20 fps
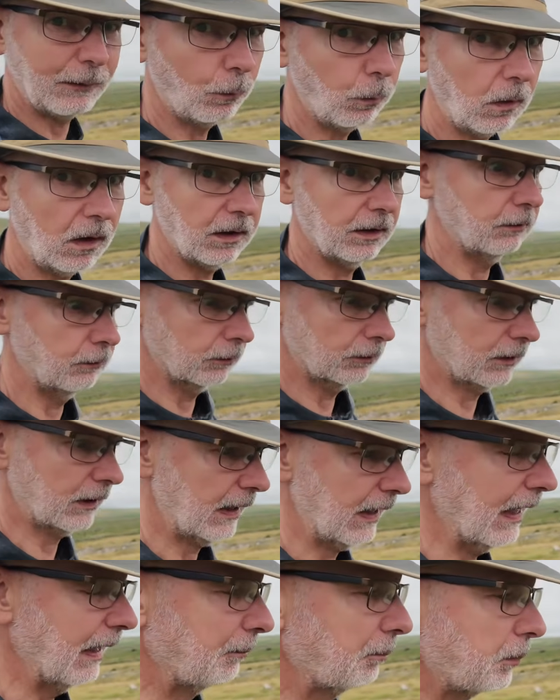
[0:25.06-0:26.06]
wild
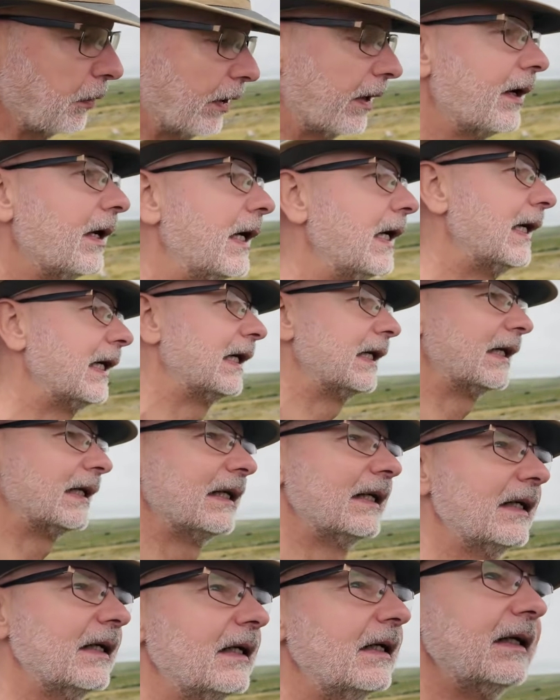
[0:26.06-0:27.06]
camp
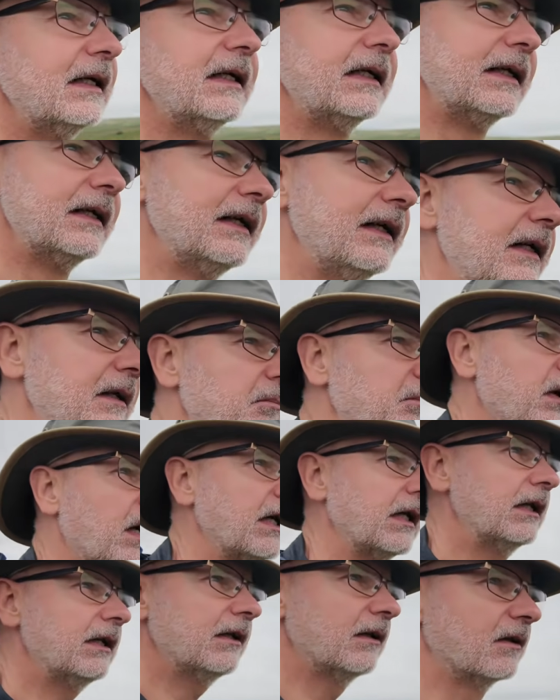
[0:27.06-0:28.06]
in my
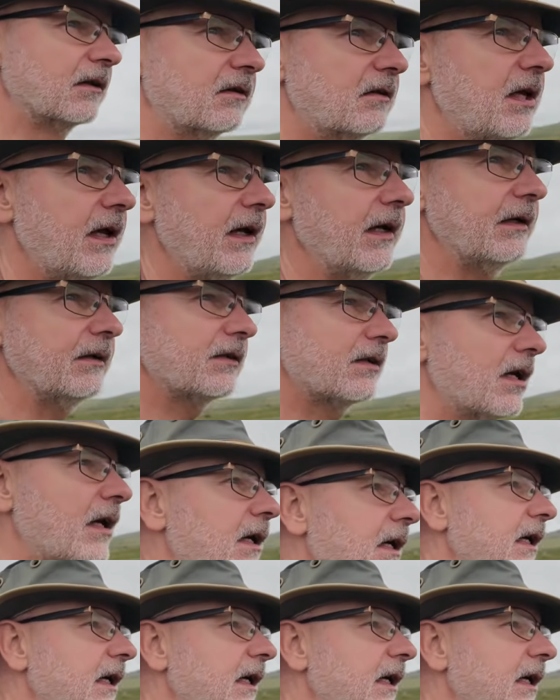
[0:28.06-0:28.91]
little tent,